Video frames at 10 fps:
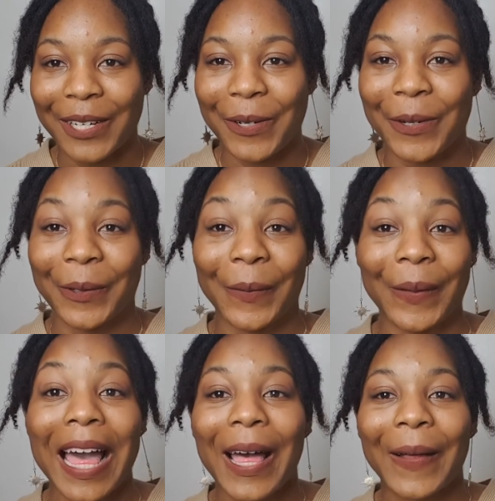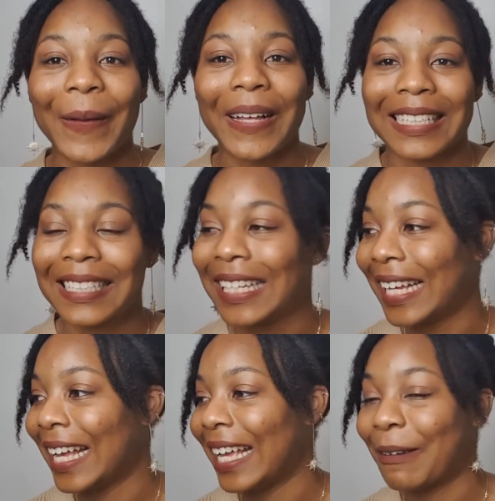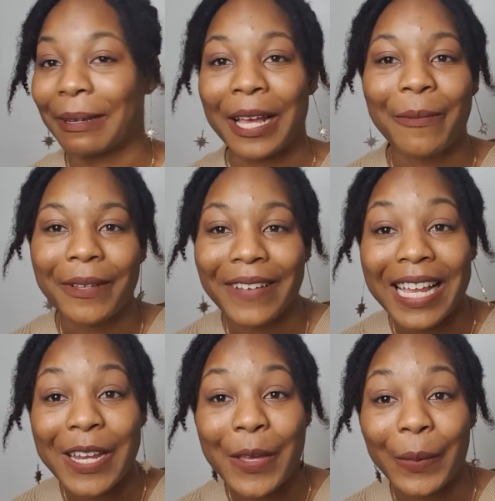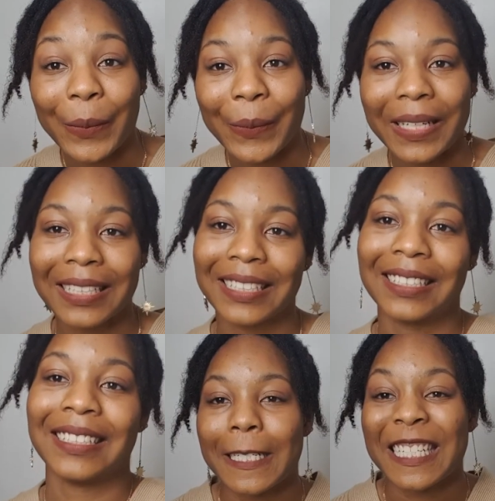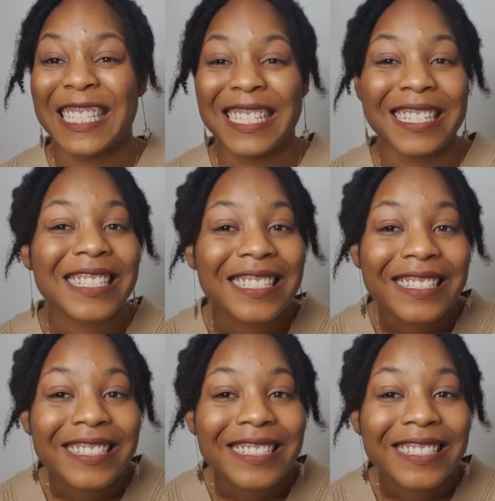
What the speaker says: wow, it would help if I knew. Is it?